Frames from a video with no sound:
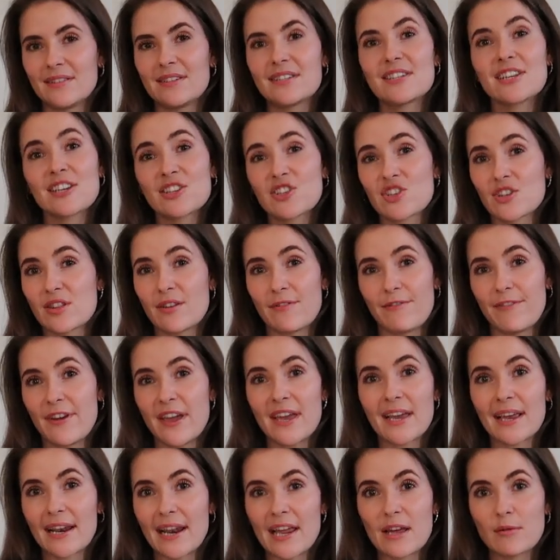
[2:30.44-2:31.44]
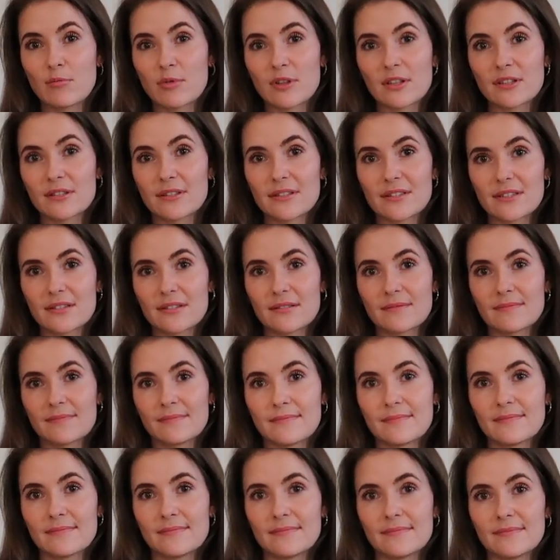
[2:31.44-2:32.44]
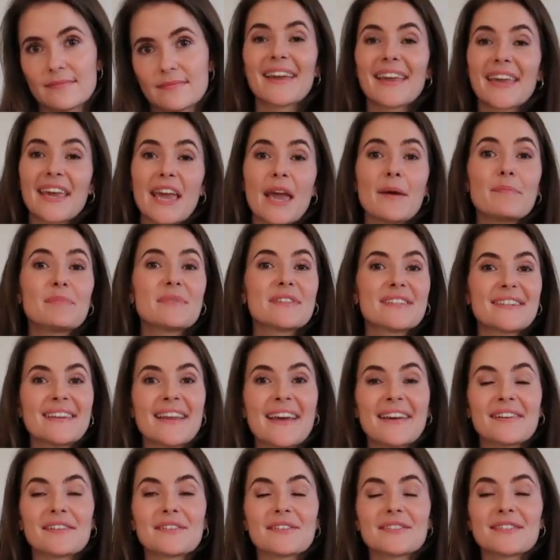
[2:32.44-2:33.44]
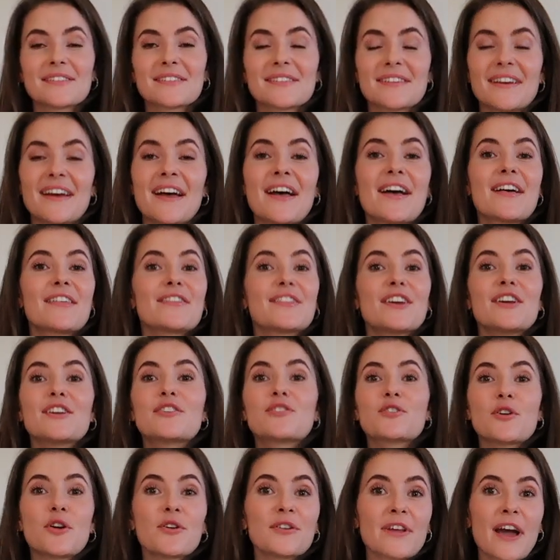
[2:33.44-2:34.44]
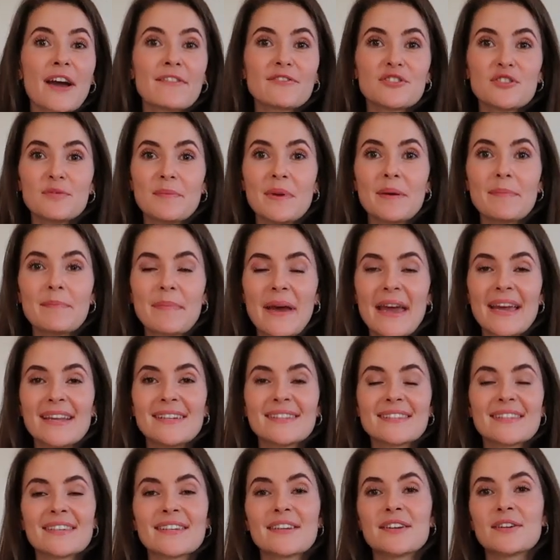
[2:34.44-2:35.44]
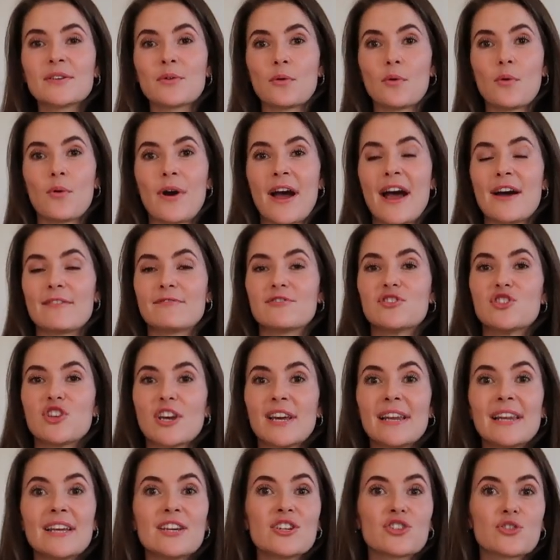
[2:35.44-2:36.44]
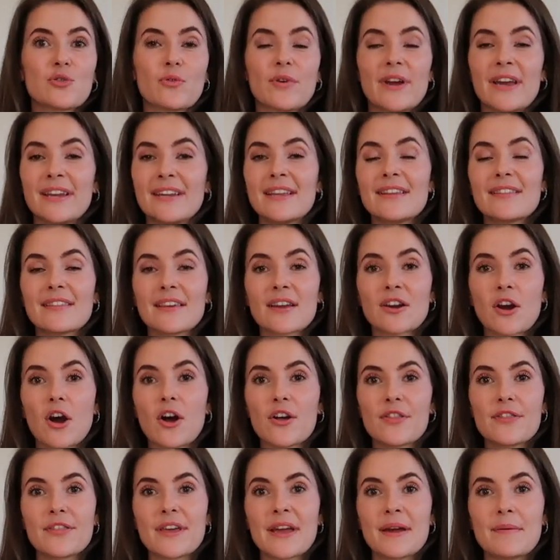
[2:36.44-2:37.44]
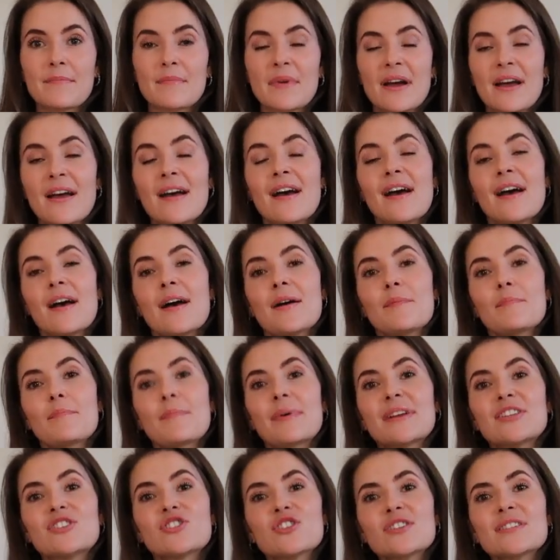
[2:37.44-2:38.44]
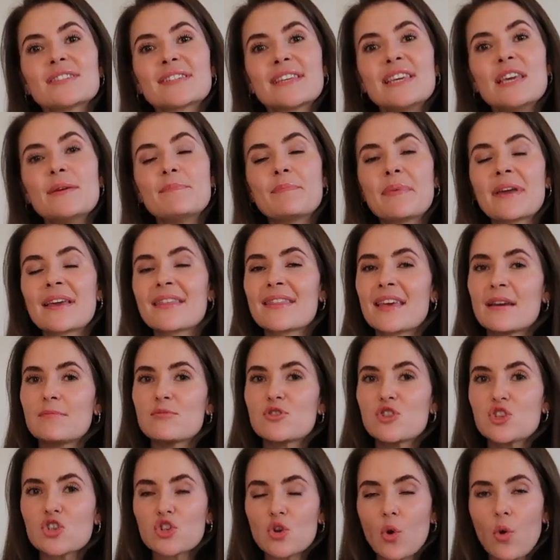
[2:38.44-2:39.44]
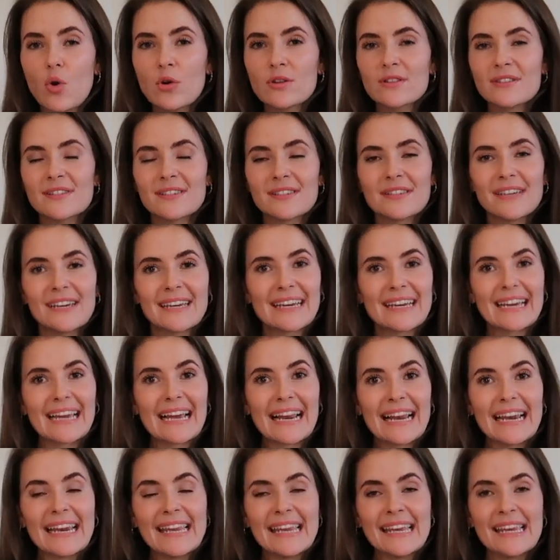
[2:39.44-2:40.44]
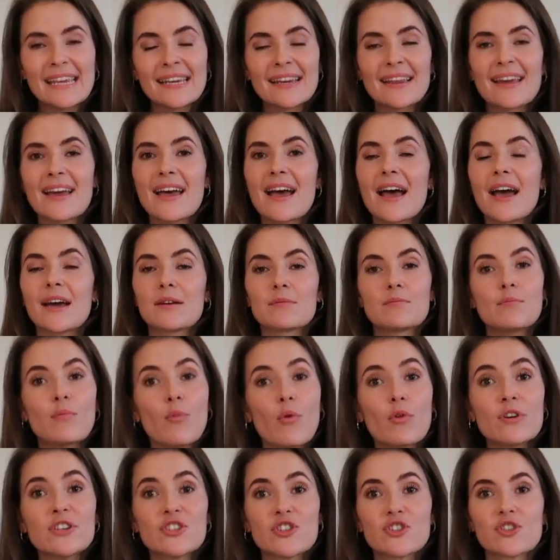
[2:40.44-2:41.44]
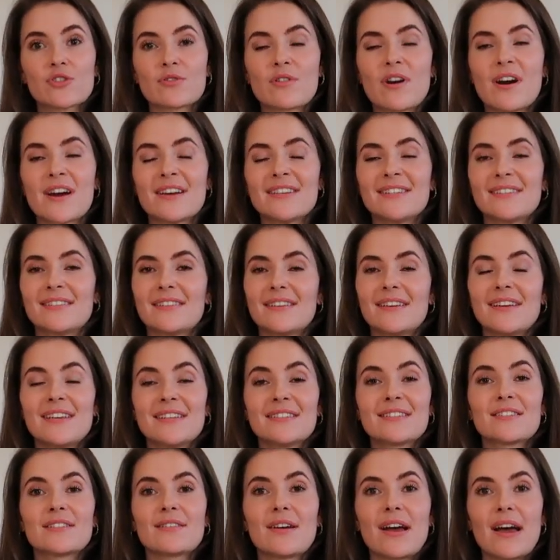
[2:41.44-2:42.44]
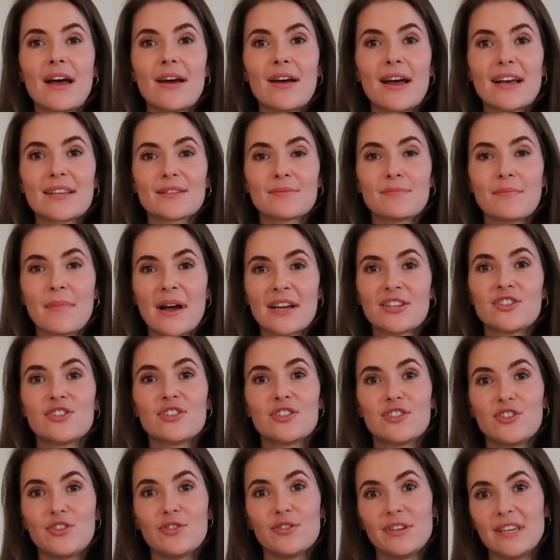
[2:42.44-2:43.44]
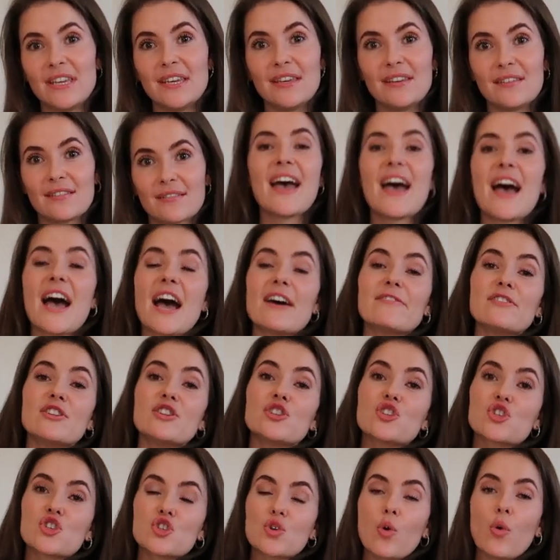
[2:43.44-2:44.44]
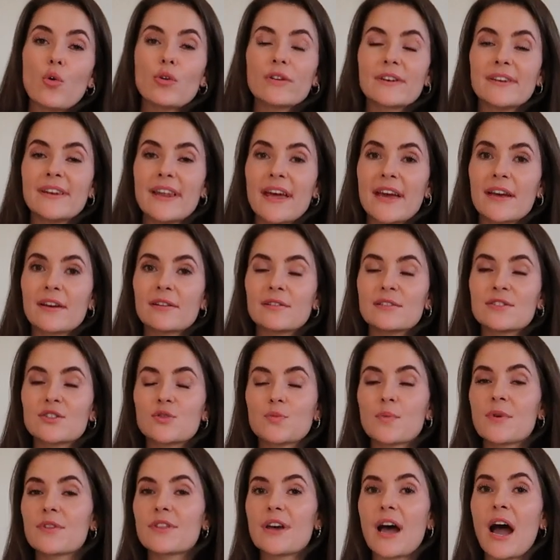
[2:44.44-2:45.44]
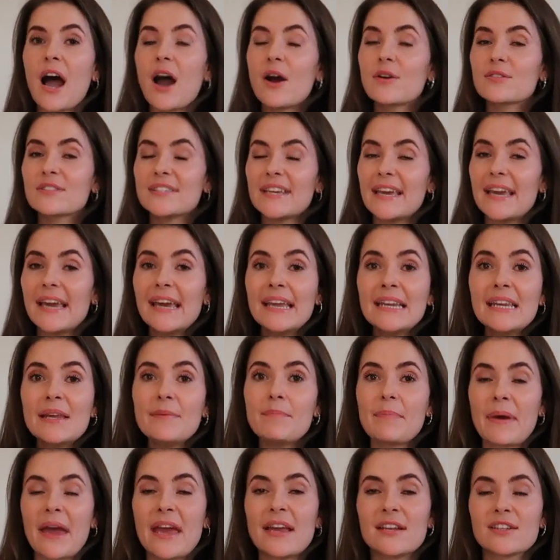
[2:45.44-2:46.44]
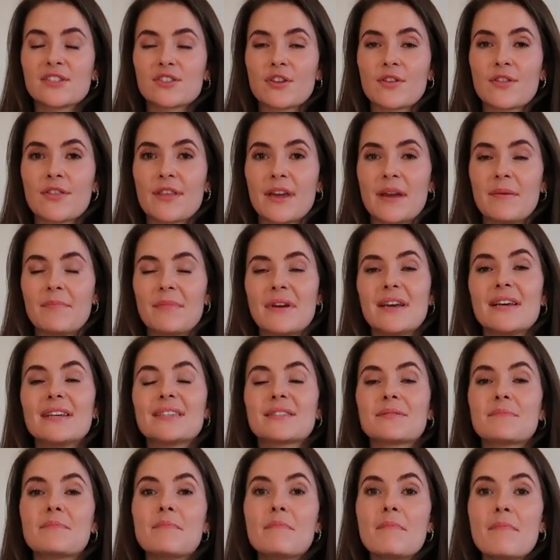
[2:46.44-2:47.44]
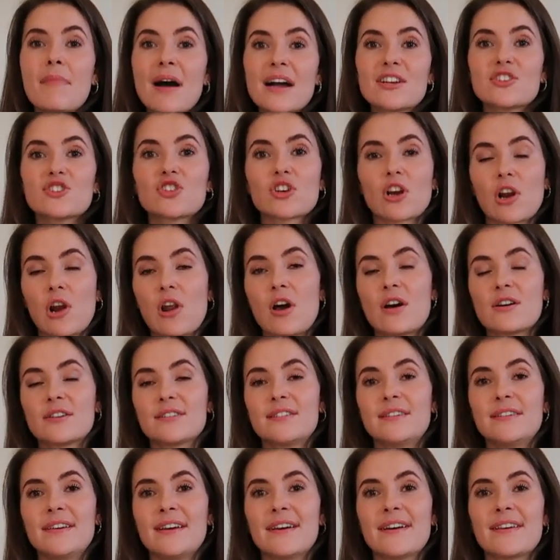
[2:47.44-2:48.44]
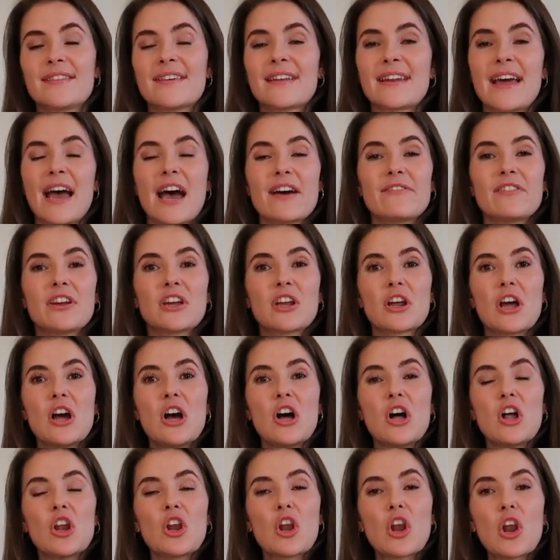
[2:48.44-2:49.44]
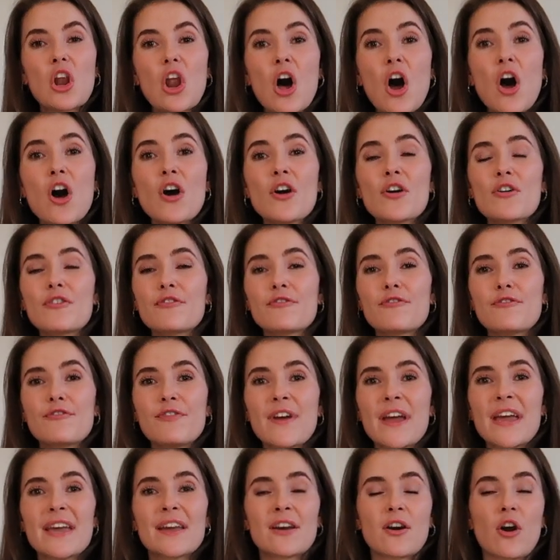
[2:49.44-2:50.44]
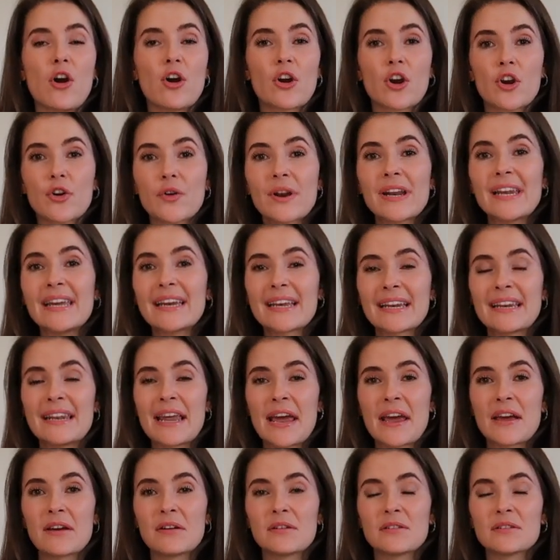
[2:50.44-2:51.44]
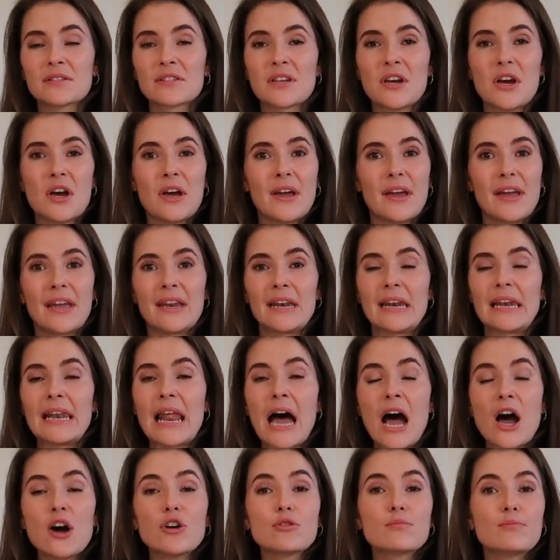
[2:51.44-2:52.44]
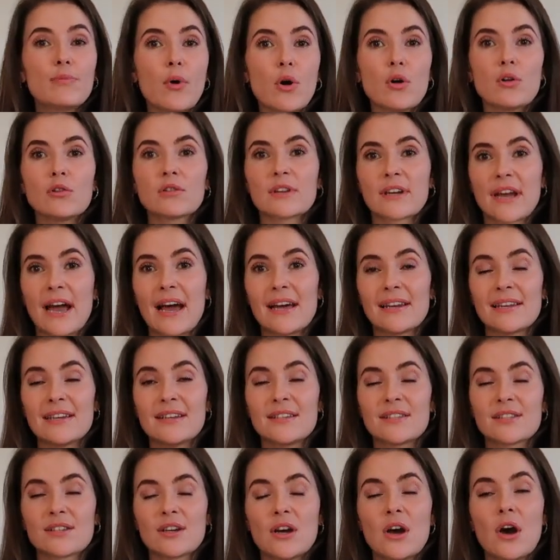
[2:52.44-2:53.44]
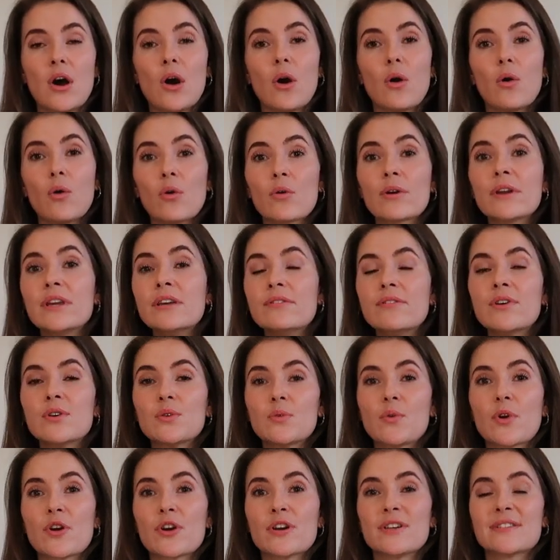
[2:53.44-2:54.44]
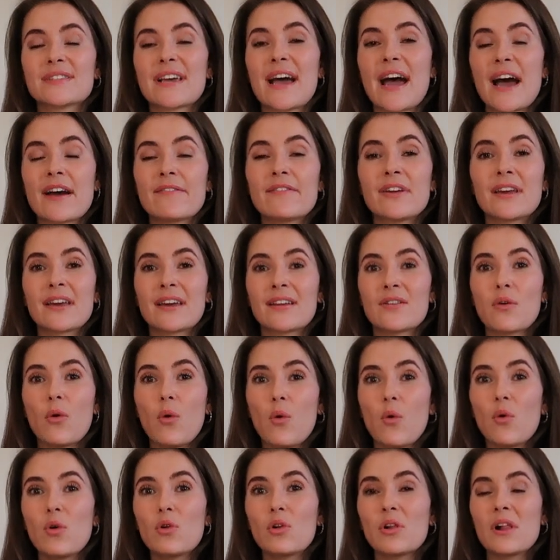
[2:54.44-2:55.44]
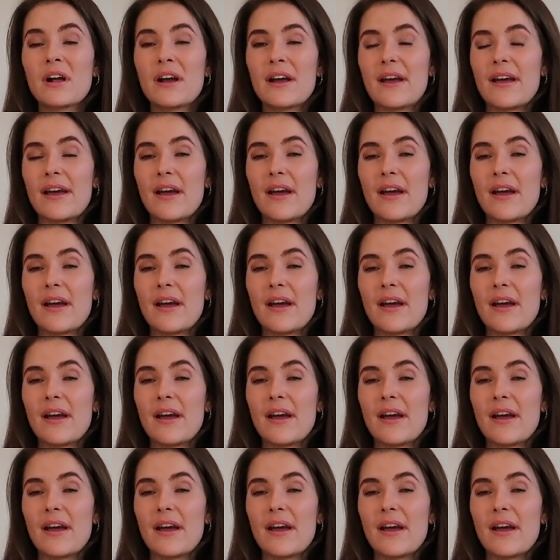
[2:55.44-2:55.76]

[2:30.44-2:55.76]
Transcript: Ditch the fake labels. Kept nails. They don't have to be painted or have gelish or anything on them, but just keeping them short, clean, and moisturized is as much as you need. Having short nails without any paint on them is much classier than having long fake acrylic nails in loud bold colors, or even worse, having it all